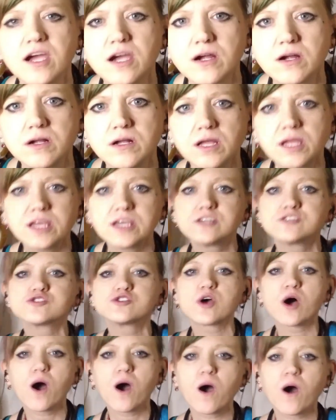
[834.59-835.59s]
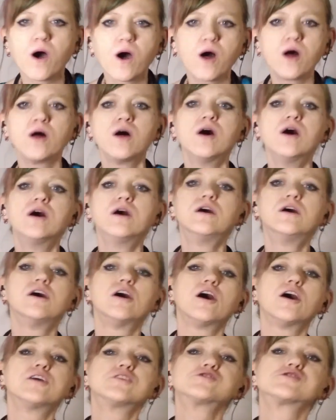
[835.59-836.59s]
It's all a
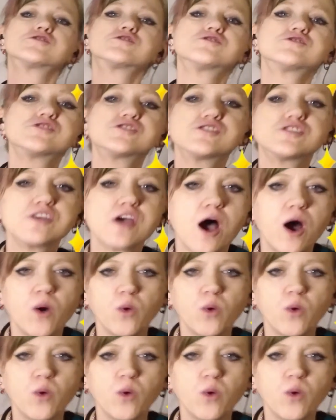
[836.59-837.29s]
show.